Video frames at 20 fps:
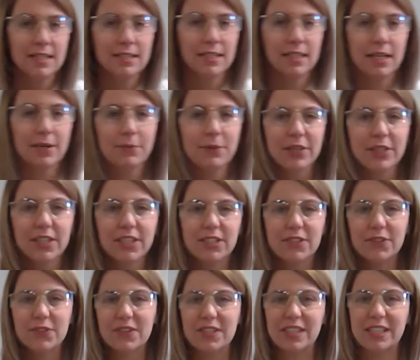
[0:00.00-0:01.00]
Today we're going
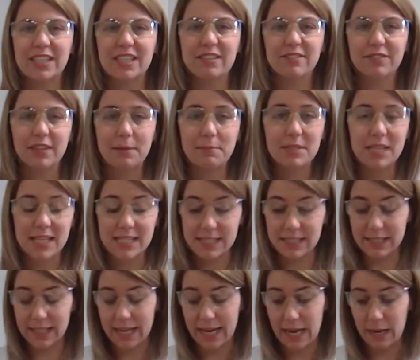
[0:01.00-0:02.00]
to do the flame test
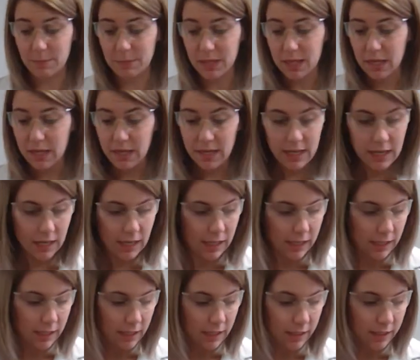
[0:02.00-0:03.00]
lab,
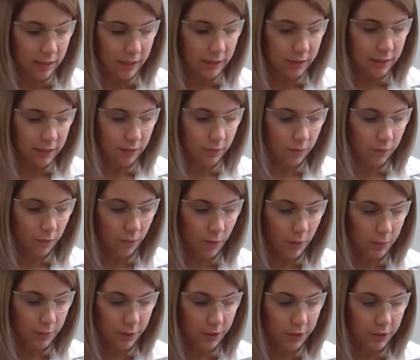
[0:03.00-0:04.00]
and what
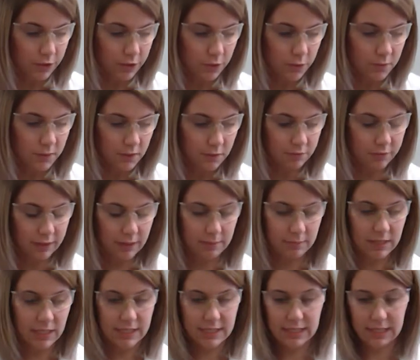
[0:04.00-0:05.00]
we're going to do with the flame
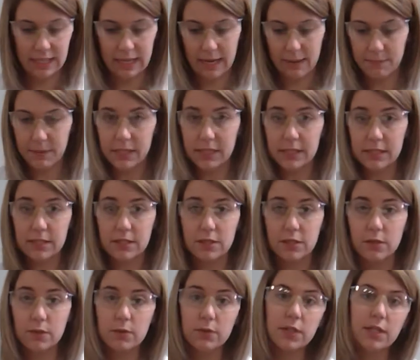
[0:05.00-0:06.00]
test lab is
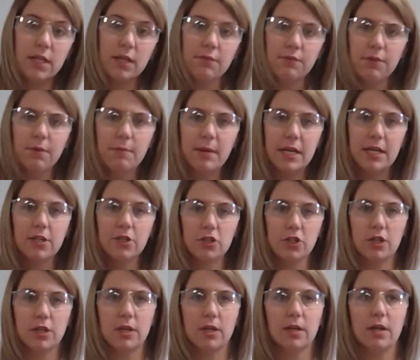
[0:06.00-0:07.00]
use the
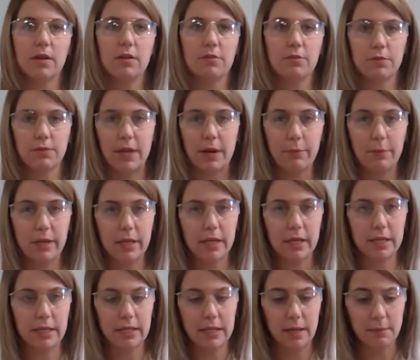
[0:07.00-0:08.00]
information that
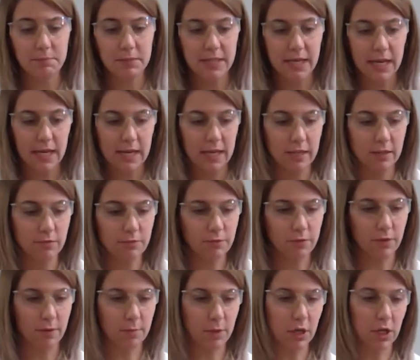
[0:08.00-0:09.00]
we obtain
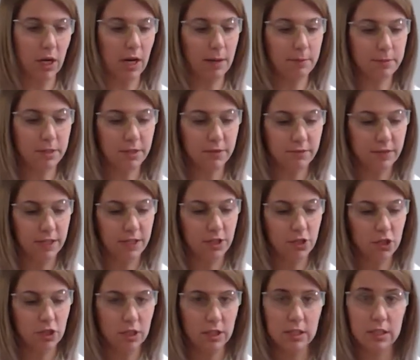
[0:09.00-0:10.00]
from our
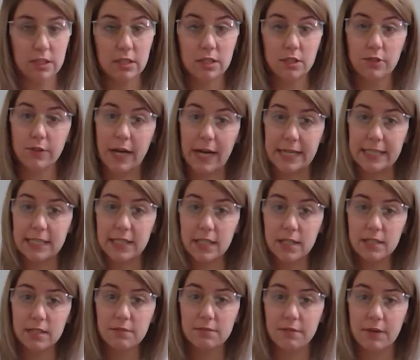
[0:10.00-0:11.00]
observations to
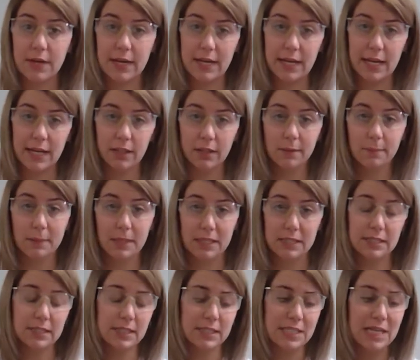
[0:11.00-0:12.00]
identify
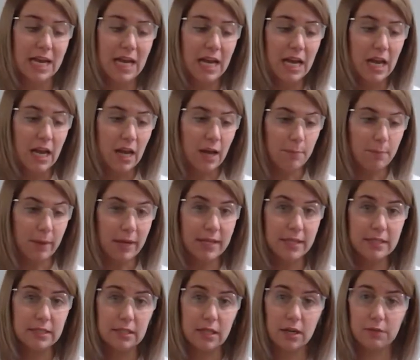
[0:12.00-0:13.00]
elements
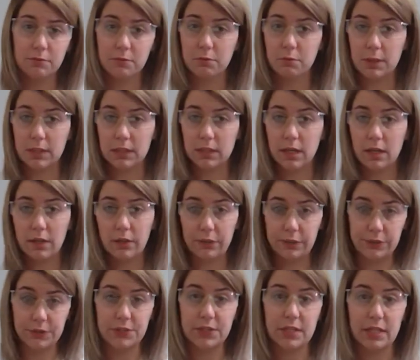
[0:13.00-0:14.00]
based off of what
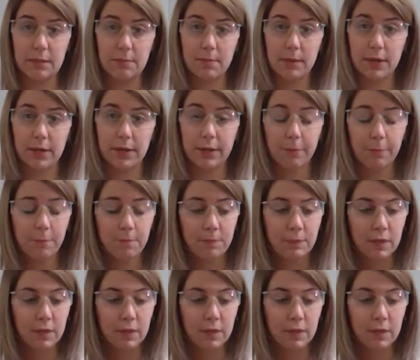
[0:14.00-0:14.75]
colors they burn.